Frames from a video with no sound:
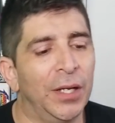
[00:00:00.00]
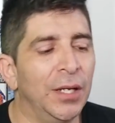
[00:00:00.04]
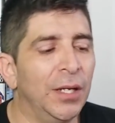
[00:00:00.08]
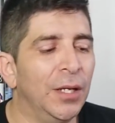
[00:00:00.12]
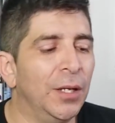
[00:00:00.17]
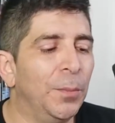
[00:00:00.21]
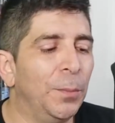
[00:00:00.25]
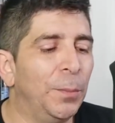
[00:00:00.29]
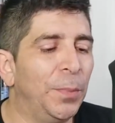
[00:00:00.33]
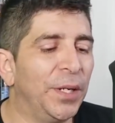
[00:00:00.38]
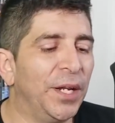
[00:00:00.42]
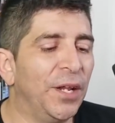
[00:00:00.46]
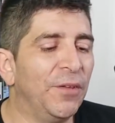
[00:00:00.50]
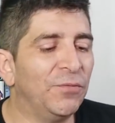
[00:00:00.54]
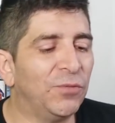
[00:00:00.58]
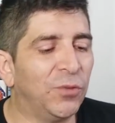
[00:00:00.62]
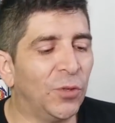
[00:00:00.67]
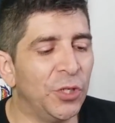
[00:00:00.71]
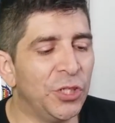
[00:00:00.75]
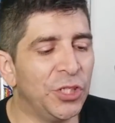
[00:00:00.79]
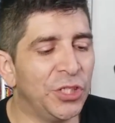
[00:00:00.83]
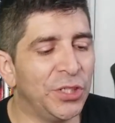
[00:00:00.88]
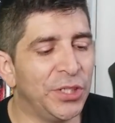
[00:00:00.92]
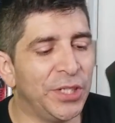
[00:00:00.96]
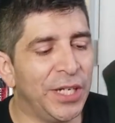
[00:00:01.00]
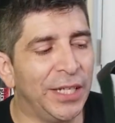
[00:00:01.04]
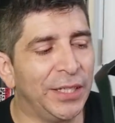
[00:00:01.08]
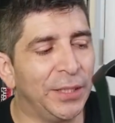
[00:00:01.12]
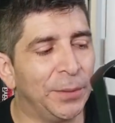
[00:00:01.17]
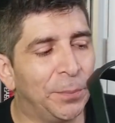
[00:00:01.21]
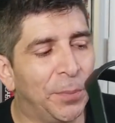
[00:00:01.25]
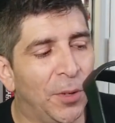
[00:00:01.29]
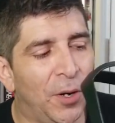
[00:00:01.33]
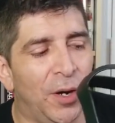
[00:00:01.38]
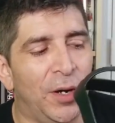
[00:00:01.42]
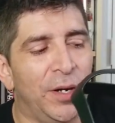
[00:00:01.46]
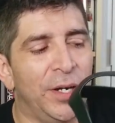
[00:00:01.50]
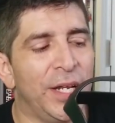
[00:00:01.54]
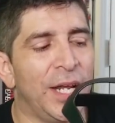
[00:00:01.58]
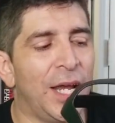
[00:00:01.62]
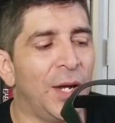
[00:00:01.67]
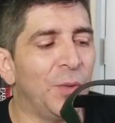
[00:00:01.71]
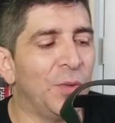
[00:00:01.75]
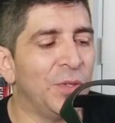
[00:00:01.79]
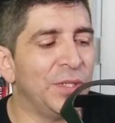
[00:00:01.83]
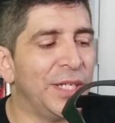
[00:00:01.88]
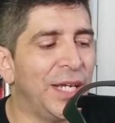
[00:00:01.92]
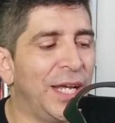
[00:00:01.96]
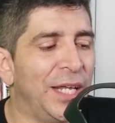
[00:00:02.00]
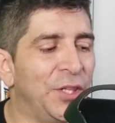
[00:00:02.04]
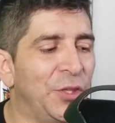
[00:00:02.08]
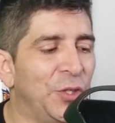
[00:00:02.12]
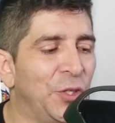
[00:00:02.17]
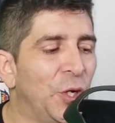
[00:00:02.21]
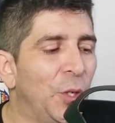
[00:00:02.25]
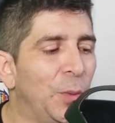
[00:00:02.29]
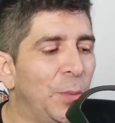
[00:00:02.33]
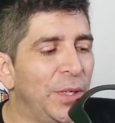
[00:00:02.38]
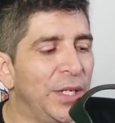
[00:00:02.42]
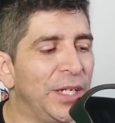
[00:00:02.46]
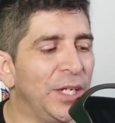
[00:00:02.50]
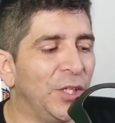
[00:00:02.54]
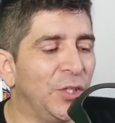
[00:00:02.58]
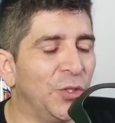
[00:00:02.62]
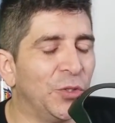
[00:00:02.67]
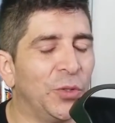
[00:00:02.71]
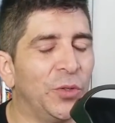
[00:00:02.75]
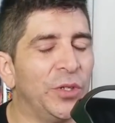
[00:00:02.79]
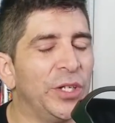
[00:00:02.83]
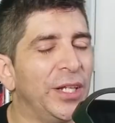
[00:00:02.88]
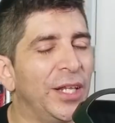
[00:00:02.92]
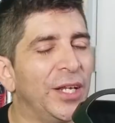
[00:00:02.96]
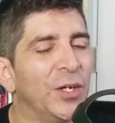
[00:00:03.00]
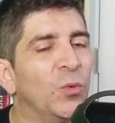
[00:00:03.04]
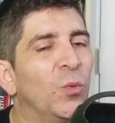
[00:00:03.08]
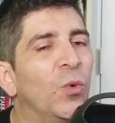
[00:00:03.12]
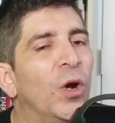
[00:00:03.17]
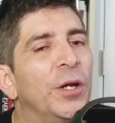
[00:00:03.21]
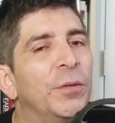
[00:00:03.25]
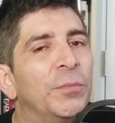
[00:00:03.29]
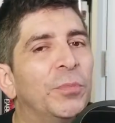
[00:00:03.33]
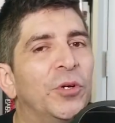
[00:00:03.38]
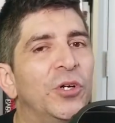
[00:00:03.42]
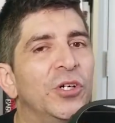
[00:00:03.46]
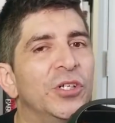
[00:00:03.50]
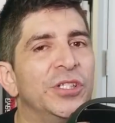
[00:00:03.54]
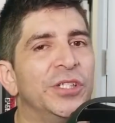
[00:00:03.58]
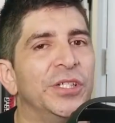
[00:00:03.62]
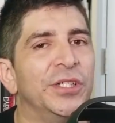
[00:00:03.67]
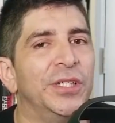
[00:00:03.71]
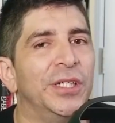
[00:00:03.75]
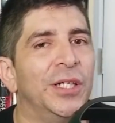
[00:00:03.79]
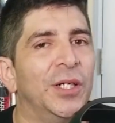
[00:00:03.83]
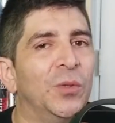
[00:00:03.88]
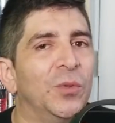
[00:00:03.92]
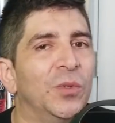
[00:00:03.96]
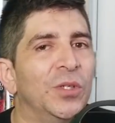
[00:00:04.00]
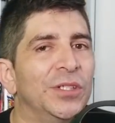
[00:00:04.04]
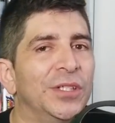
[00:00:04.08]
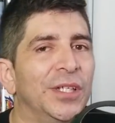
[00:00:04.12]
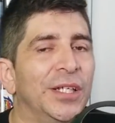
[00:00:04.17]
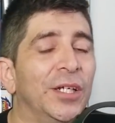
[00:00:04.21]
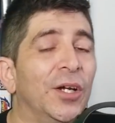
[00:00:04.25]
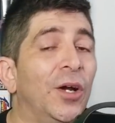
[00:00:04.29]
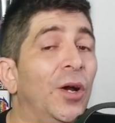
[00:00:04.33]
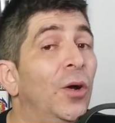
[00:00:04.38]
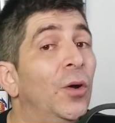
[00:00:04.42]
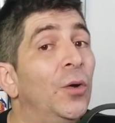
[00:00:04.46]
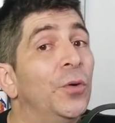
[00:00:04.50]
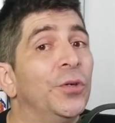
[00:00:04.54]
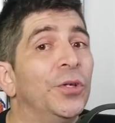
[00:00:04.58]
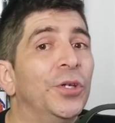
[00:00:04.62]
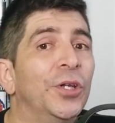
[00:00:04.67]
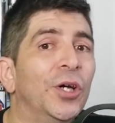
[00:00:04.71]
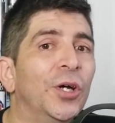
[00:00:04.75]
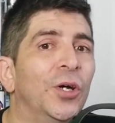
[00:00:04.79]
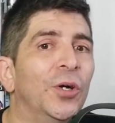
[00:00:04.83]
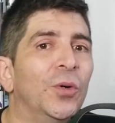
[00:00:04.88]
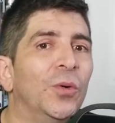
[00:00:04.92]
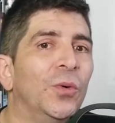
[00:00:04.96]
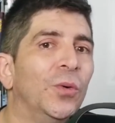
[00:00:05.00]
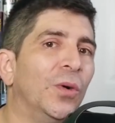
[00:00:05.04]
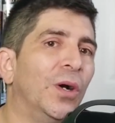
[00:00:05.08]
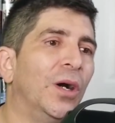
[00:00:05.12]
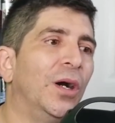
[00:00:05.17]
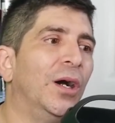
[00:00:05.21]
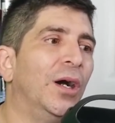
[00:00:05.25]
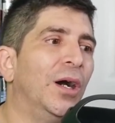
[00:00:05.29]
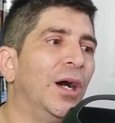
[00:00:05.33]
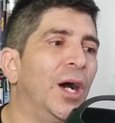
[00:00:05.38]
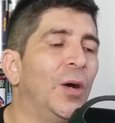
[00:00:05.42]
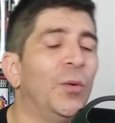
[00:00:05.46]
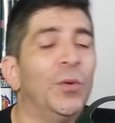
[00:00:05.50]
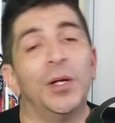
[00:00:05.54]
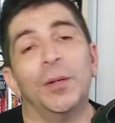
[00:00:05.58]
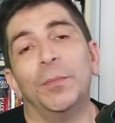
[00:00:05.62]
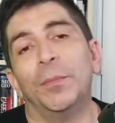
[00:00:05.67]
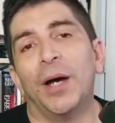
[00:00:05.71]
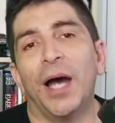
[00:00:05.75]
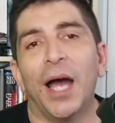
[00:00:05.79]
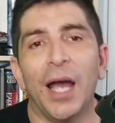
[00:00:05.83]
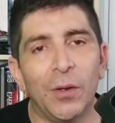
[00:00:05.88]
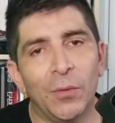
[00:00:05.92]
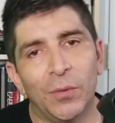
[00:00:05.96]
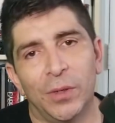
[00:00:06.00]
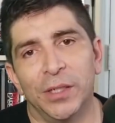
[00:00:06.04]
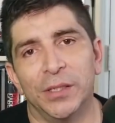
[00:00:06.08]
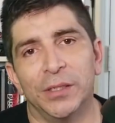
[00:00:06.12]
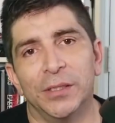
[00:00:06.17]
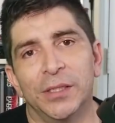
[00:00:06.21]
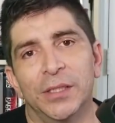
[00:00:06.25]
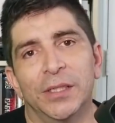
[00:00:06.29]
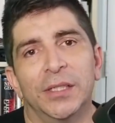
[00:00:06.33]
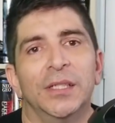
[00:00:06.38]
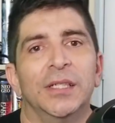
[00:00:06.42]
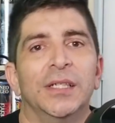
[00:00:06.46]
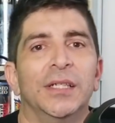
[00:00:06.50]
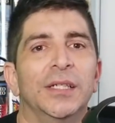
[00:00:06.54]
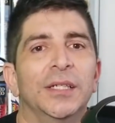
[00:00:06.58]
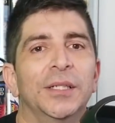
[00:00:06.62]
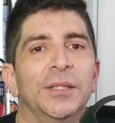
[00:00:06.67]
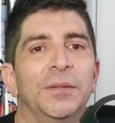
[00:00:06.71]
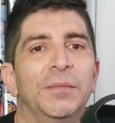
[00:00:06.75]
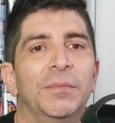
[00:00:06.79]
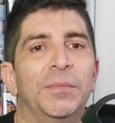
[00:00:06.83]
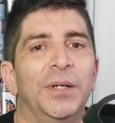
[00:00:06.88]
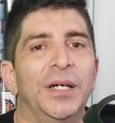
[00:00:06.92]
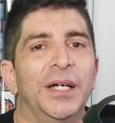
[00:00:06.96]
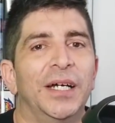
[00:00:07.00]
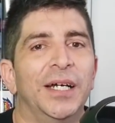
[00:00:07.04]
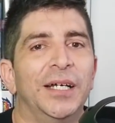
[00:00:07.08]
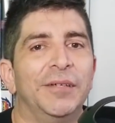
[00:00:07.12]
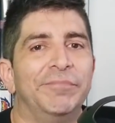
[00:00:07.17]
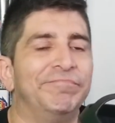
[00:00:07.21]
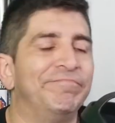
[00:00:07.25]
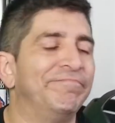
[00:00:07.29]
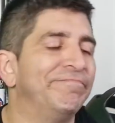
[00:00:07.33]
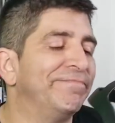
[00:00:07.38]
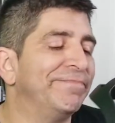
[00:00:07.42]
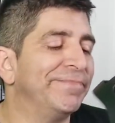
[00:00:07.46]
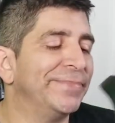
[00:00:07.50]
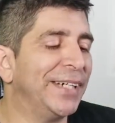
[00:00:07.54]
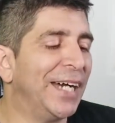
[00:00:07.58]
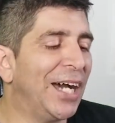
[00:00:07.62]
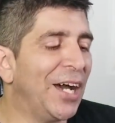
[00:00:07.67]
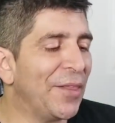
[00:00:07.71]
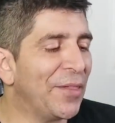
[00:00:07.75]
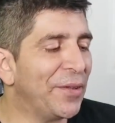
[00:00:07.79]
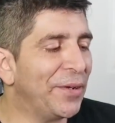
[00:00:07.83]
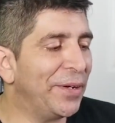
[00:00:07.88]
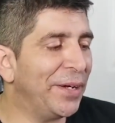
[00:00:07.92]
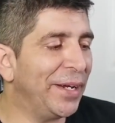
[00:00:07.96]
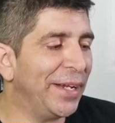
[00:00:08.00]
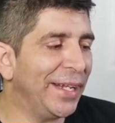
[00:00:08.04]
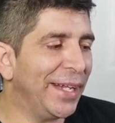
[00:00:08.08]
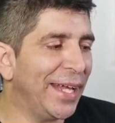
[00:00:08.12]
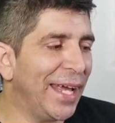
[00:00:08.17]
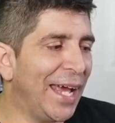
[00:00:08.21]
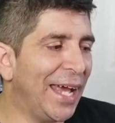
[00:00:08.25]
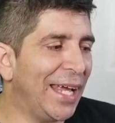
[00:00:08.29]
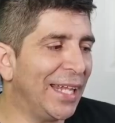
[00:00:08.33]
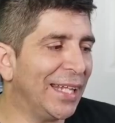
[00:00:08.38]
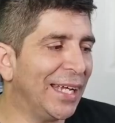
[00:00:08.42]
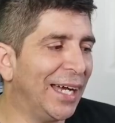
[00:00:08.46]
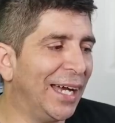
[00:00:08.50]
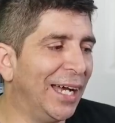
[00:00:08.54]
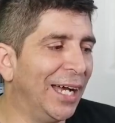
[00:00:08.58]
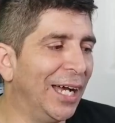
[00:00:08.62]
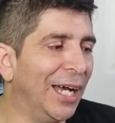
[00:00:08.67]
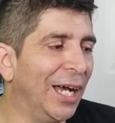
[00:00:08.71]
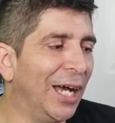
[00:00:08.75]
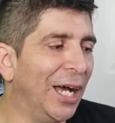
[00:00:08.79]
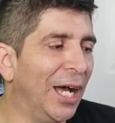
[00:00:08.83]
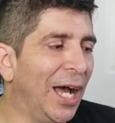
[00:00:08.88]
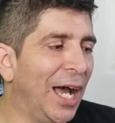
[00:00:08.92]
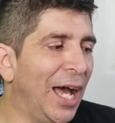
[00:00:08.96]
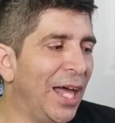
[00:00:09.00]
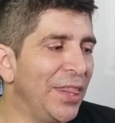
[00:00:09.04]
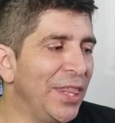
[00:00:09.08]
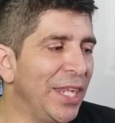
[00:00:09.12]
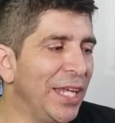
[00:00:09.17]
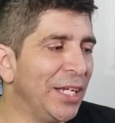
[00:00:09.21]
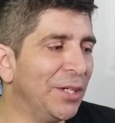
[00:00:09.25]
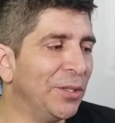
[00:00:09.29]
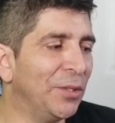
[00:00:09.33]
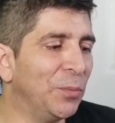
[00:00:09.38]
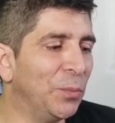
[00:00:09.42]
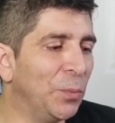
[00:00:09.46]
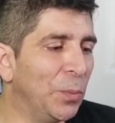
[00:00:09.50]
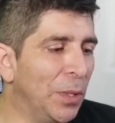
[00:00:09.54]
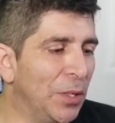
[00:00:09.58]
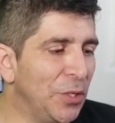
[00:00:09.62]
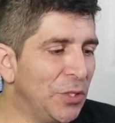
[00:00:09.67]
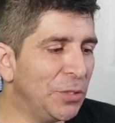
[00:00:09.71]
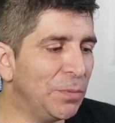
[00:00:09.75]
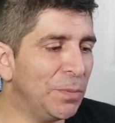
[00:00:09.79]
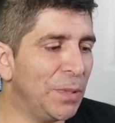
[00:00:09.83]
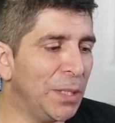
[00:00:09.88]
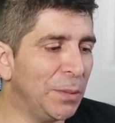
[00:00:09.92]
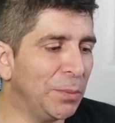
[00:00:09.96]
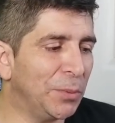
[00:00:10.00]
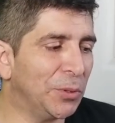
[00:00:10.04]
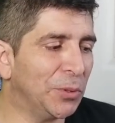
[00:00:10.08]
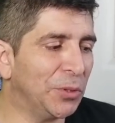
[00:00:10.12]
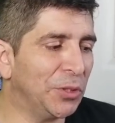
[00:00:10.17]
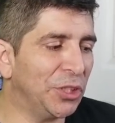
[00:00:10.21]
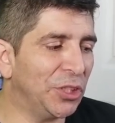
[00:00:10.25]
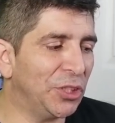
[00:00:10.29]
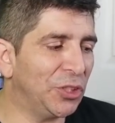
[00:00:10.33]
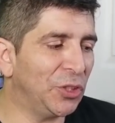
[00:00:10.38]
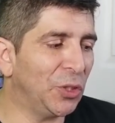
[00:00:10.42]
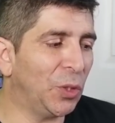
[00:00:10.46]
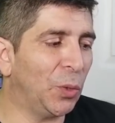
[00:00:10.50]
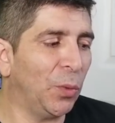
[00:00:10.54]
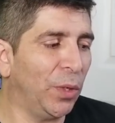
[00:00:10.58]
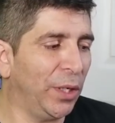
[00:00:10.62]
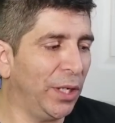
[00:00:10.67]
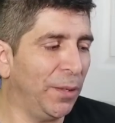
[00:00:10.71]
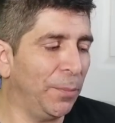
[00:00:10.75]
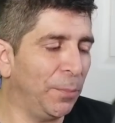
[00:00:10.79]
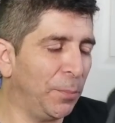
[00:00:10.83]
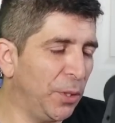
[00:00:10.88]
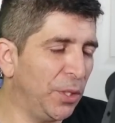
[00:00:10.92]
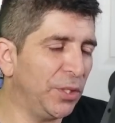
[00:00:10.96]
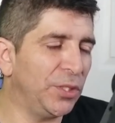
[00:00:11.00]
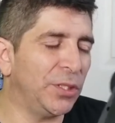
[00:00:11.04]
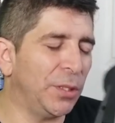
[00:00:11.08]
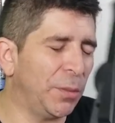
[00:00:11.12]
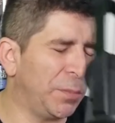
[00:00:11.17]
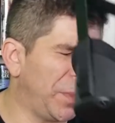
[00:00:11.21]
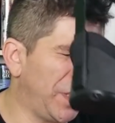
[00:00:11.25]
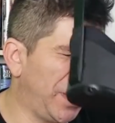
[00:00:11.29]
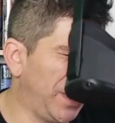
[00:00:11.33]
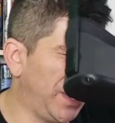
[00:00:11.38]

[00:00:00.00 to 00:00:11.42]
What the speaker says: But unfortunately, at the party I was at, there's only like one person that was like, oh, I want to buy one. But other than that, I think most people just don't want to put something